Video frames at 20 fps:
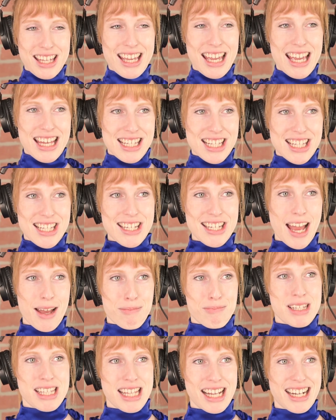it
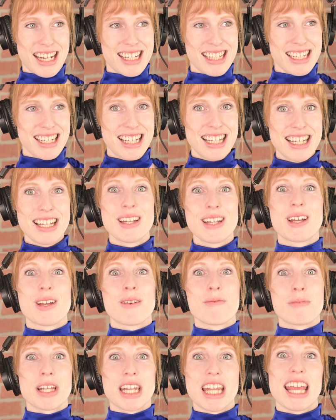stops there,
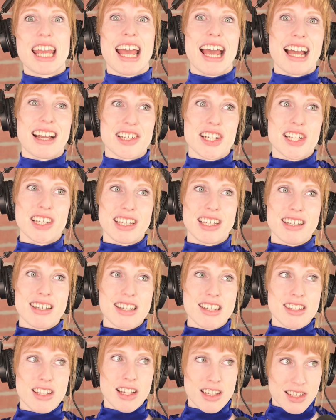but it actually
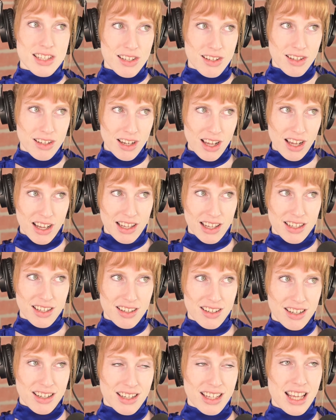does not.
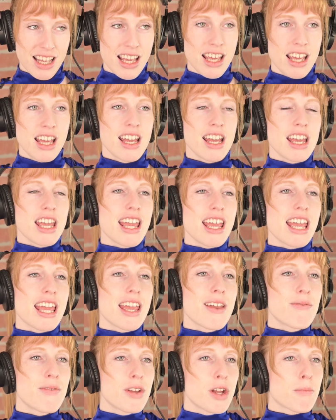
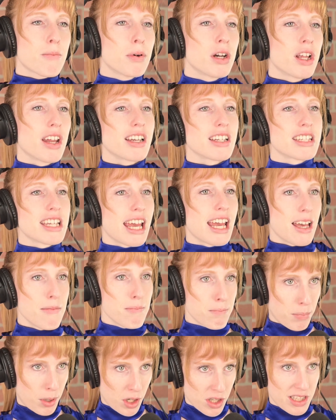If you're putting
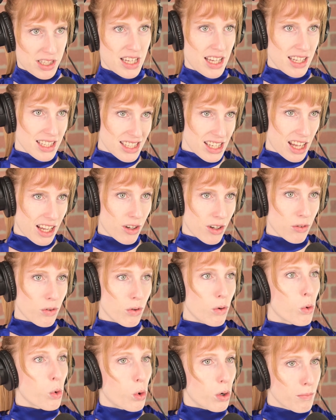10% down
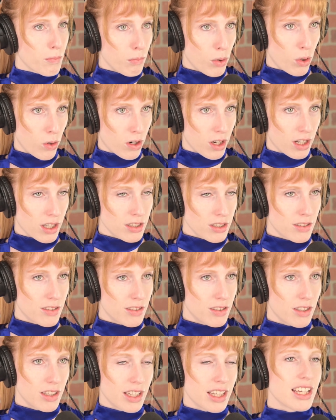or more,
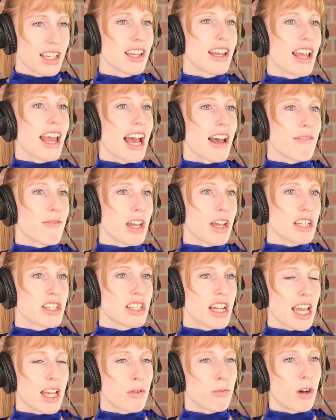
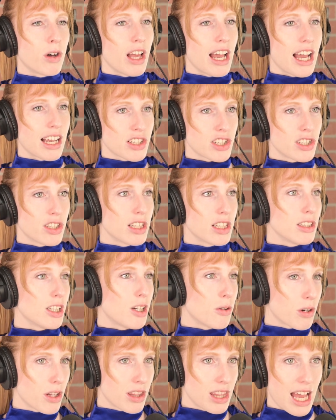FHA will actually
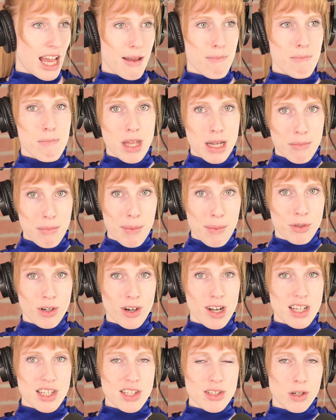lower that minimum
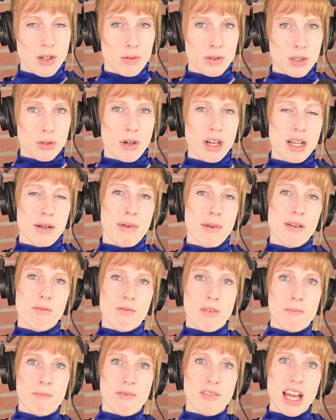credit score requirement
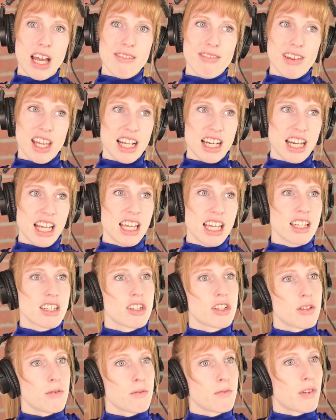from 580
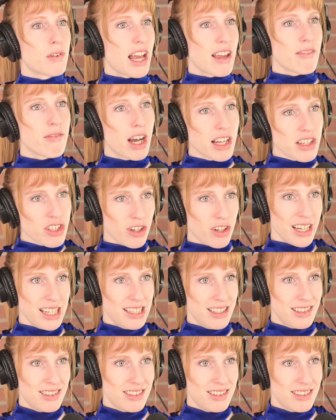to 500.